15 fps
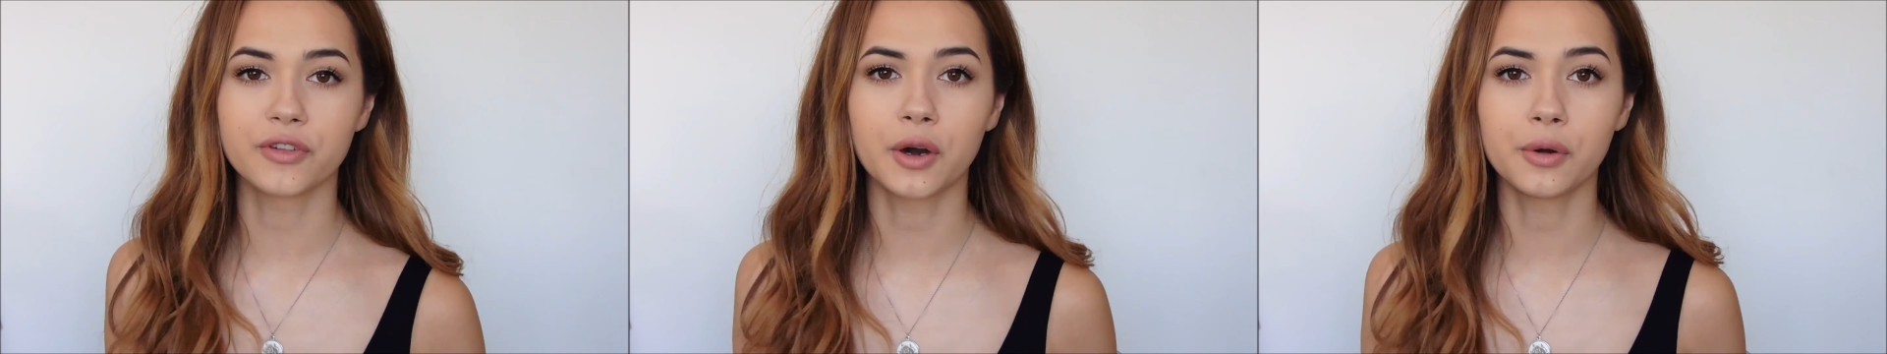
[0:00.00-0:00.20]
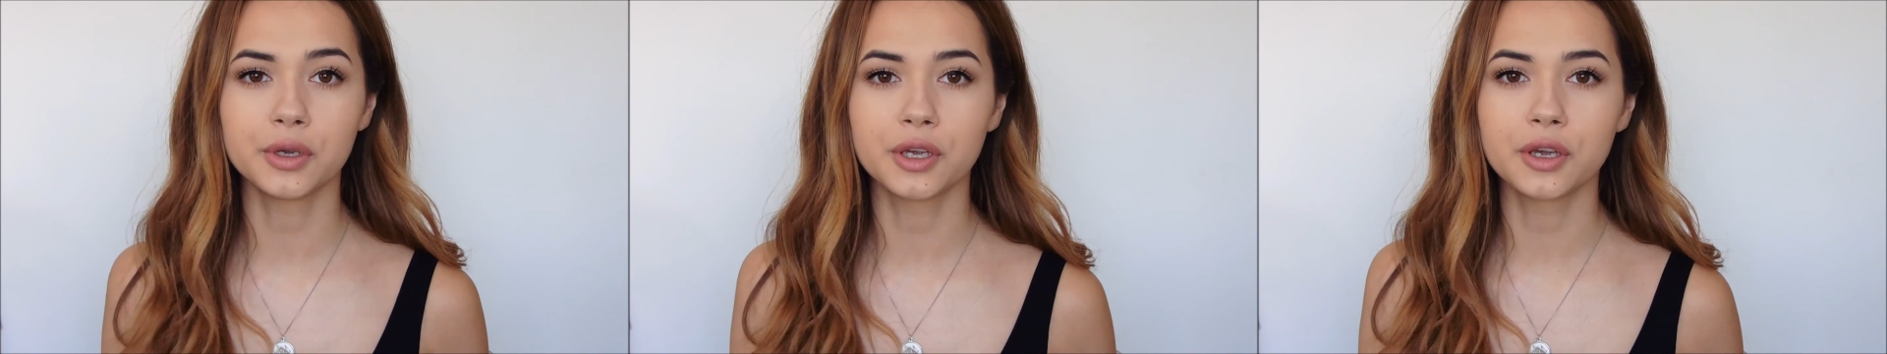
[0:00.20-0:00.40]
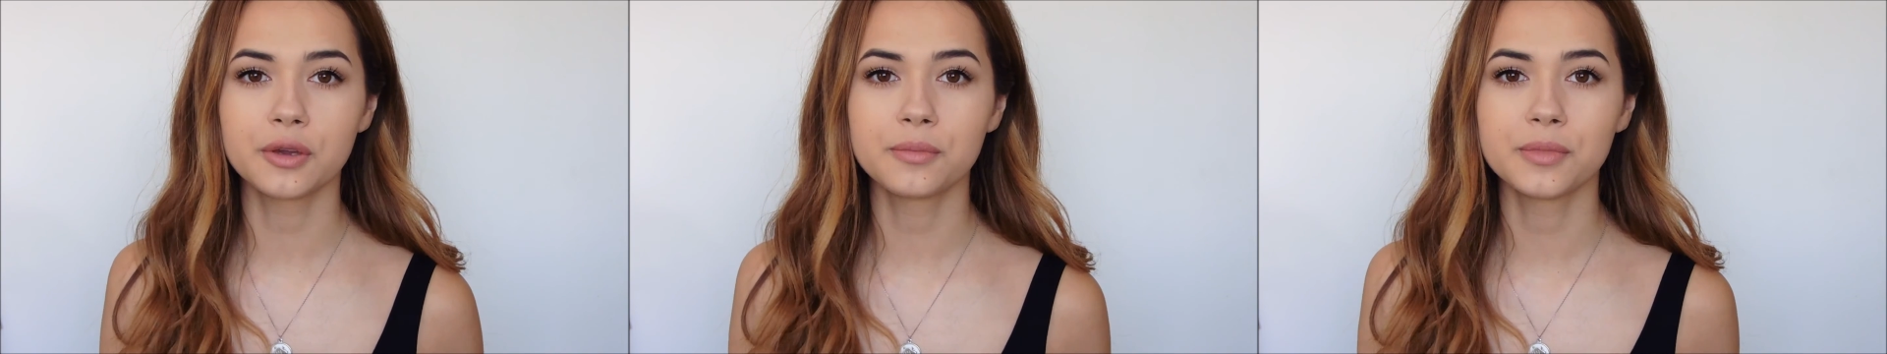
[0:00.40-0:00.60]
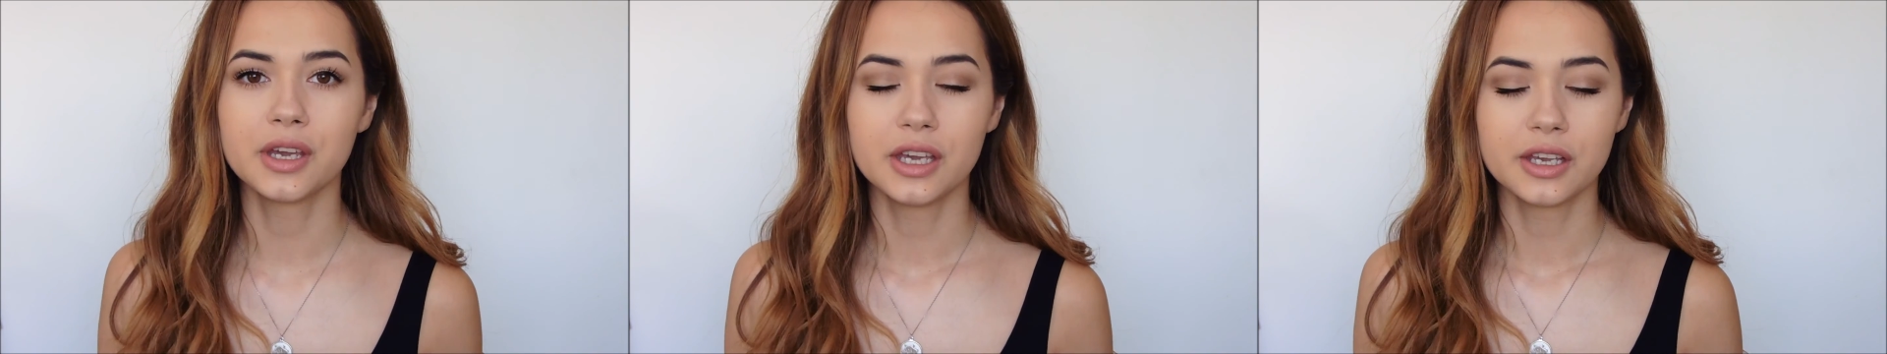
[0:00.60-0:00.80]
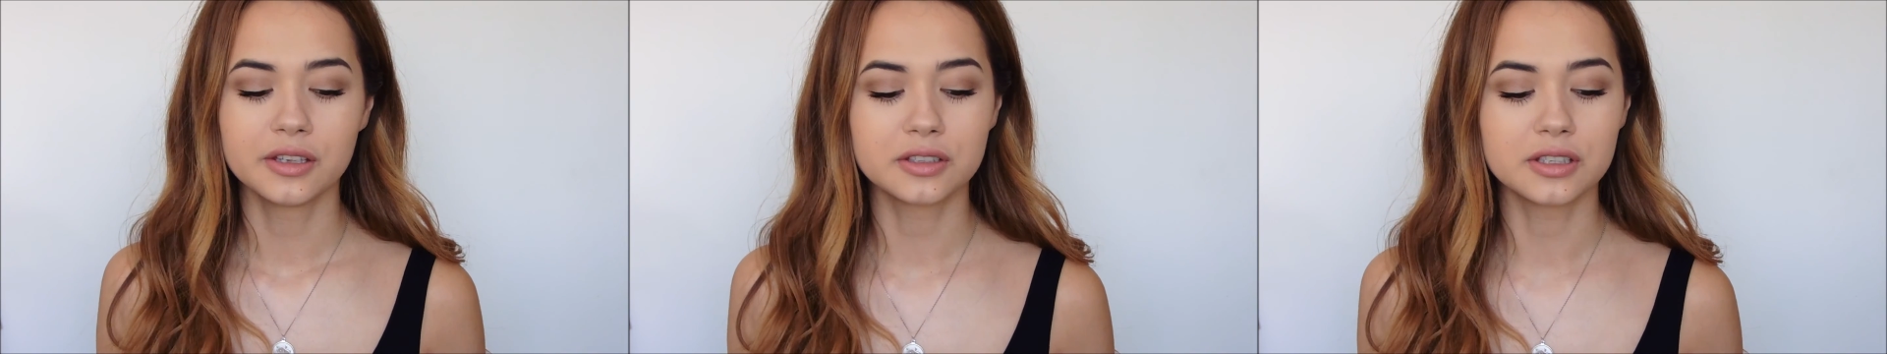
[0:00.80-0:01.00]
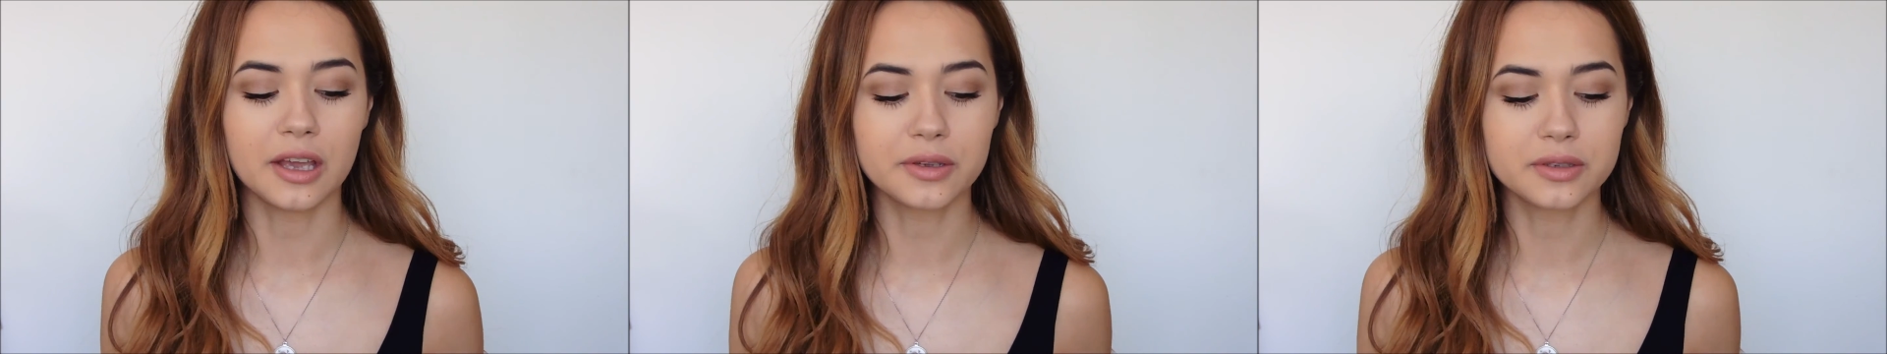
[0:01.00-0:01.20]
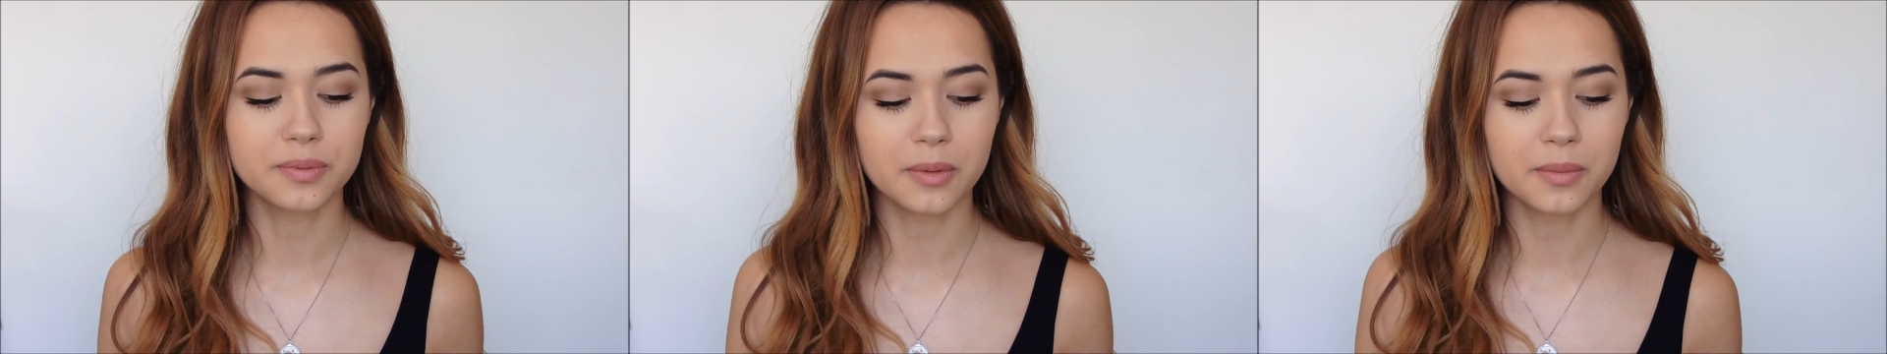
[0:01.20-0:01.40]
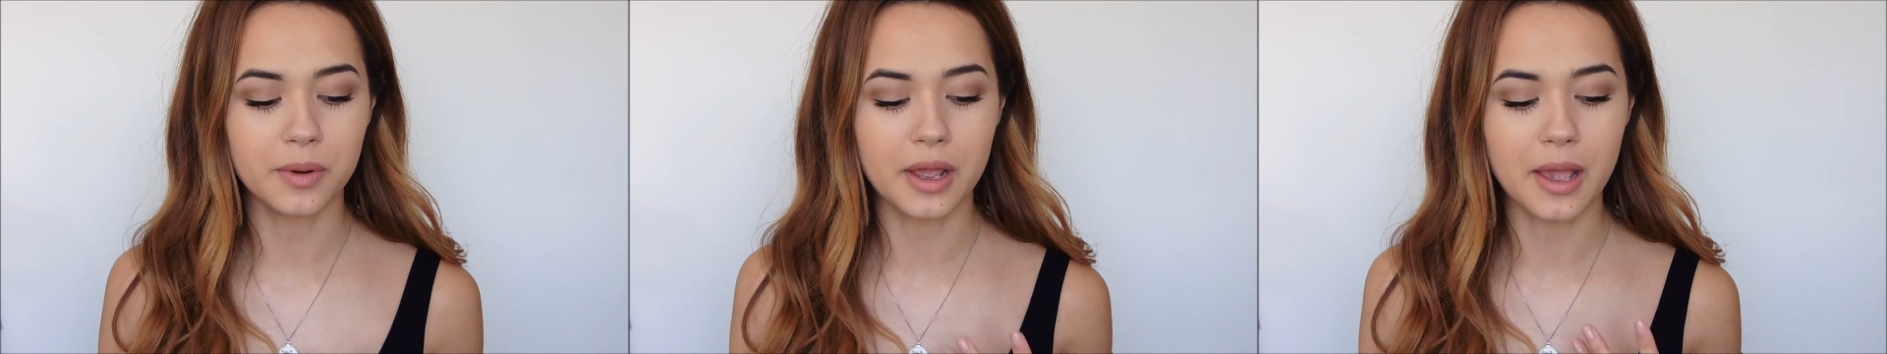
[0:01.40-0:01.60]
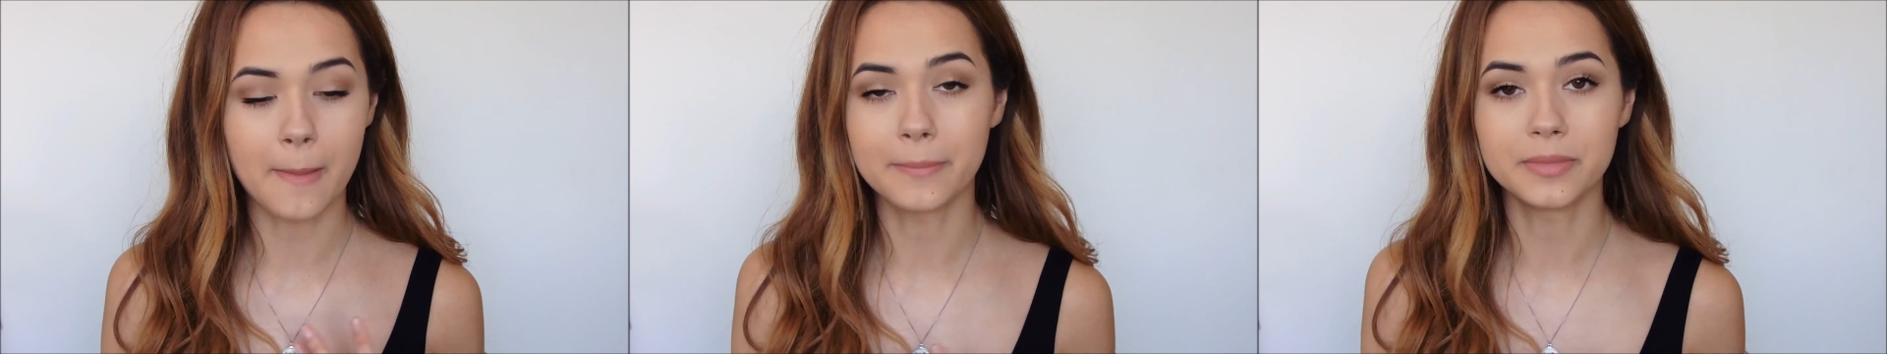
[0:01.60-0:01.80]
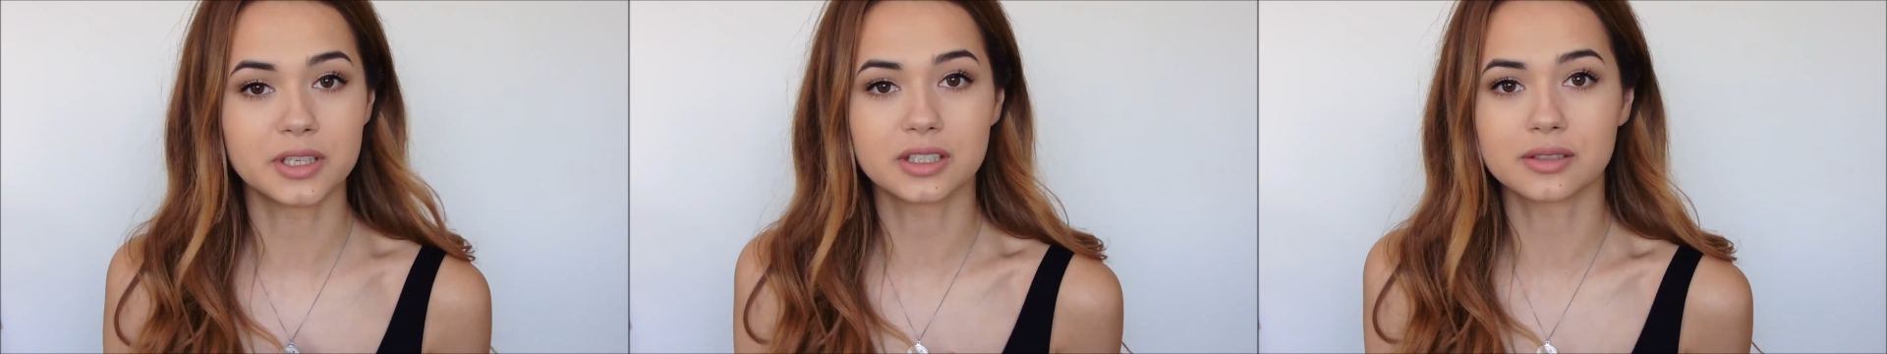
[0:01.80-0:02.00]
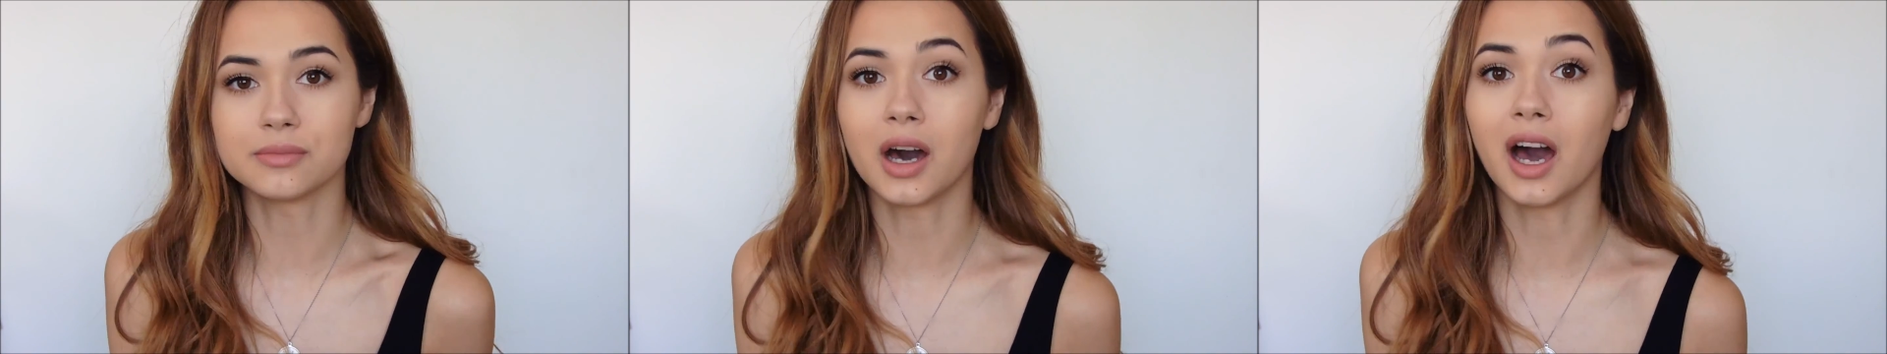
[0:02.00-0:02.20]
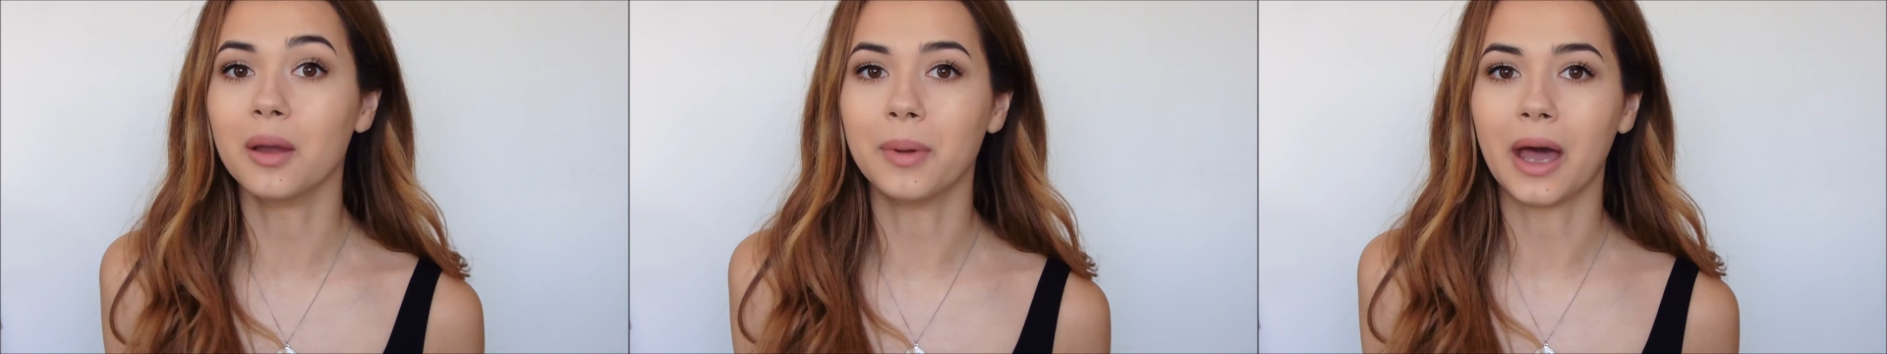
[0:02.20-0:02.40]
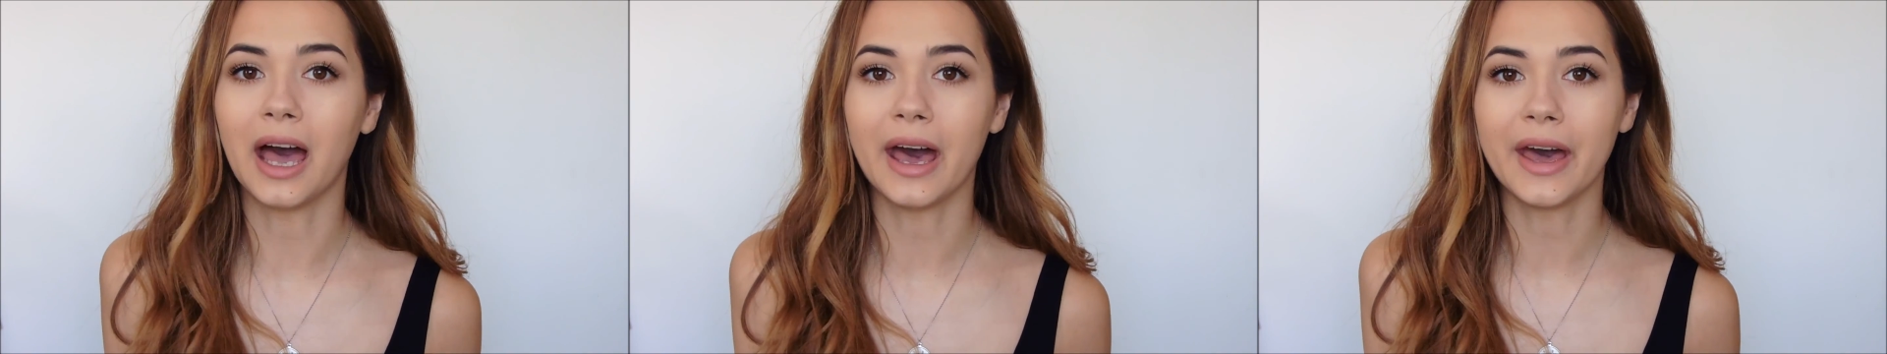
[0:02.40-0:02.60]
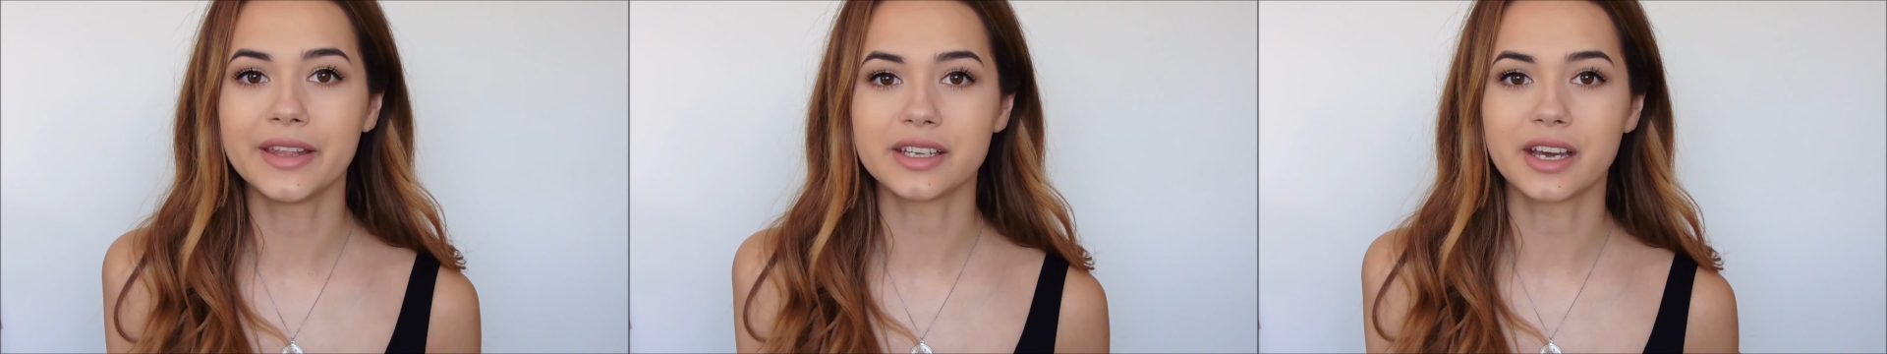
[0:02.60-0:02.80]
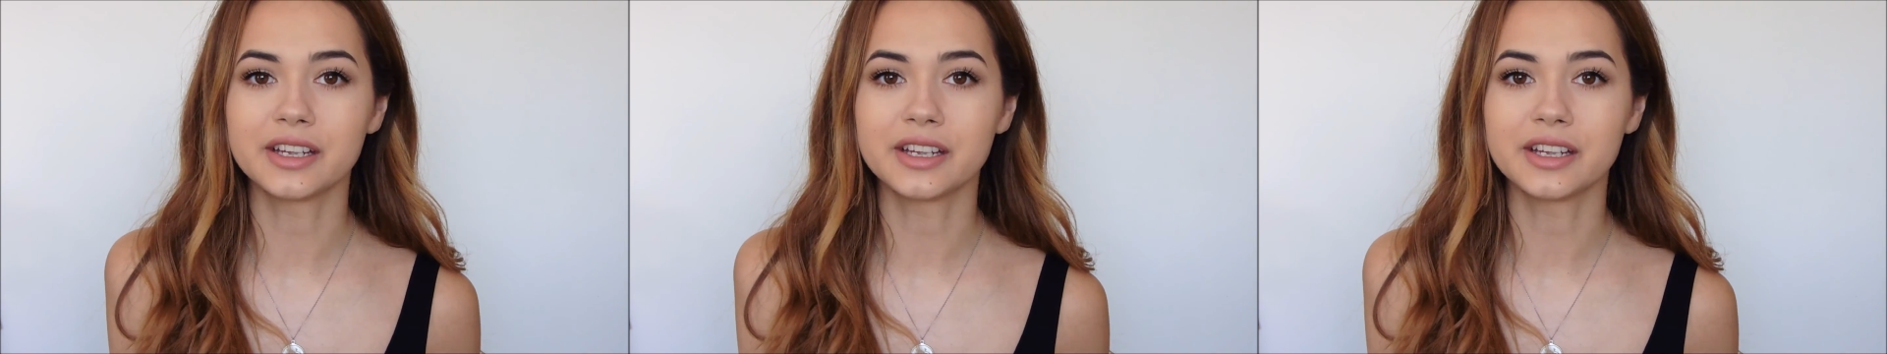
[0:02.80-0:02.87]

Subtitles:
volume, so that was probably just my bad.